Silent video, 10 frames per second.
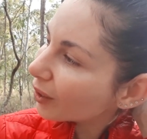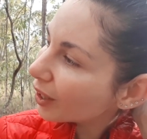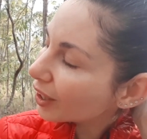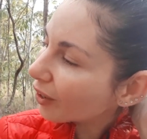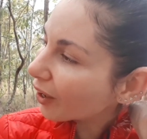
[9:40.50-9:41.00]

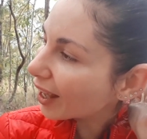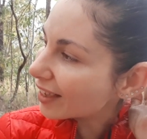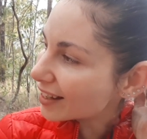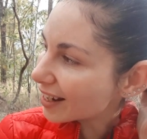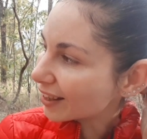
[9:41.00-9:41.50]
You know, and
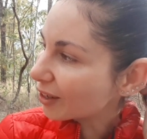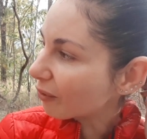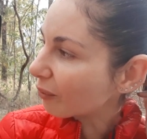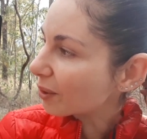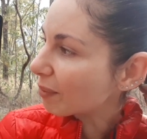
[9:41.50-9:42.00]
there's nothing
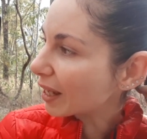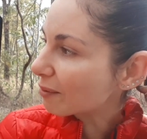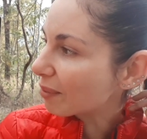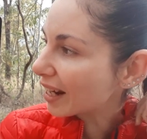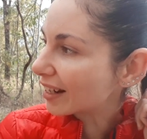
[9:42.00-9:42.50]
wrong with being
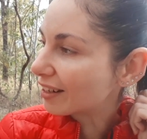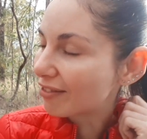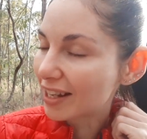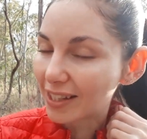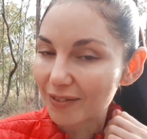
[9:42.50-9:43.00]
competitive,
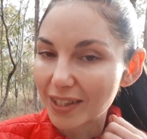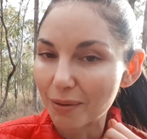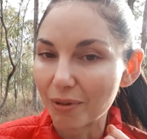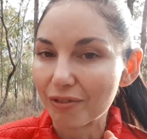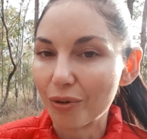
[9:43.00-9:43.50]
as I've
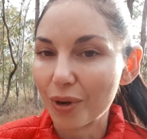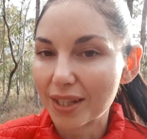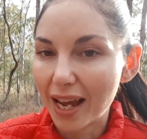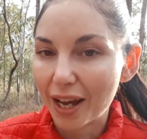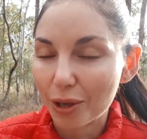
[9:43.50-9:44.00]
said before.
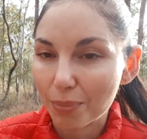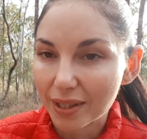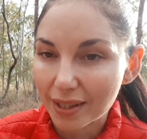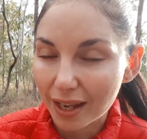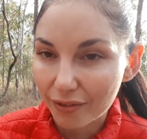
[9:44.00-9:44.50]
It's how you
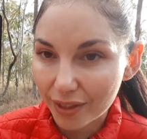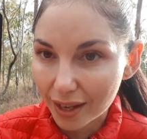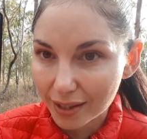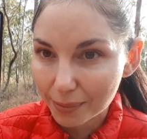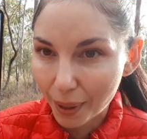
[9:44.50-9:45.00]
perceive
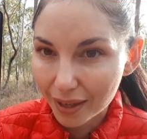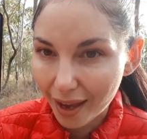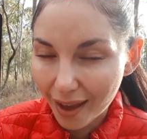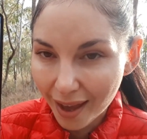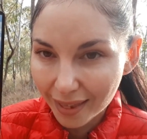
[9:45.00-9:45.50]
things. But
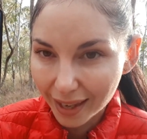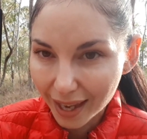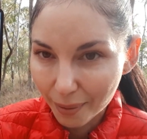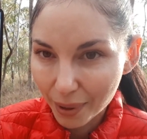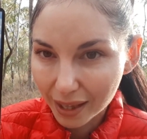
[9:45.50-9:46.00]
yeah, they
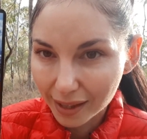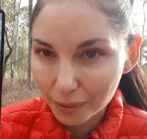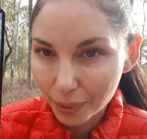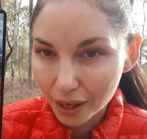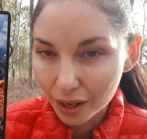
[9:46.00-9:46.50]
can be a little
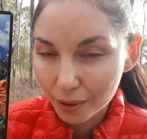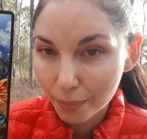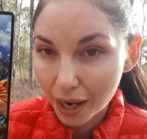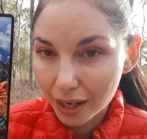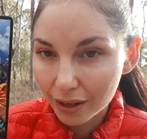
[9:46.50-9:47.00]
bit
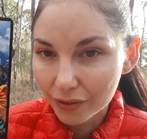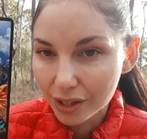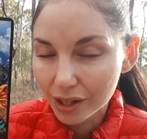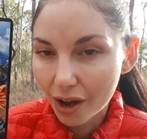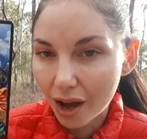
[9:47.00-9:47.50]
competitive at
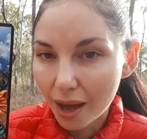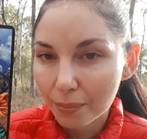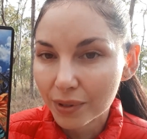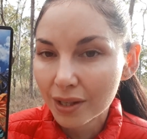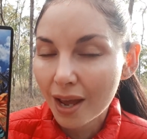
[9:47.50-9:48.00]

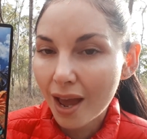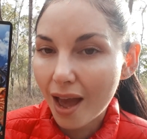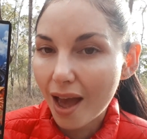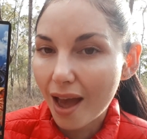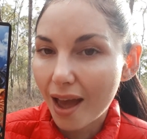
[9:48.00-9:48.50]
times,
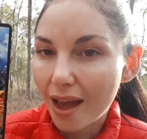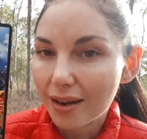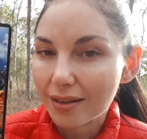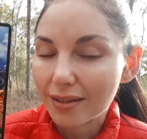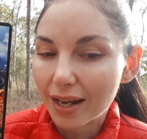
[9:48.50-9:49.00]

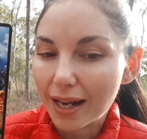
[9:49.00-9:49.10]
and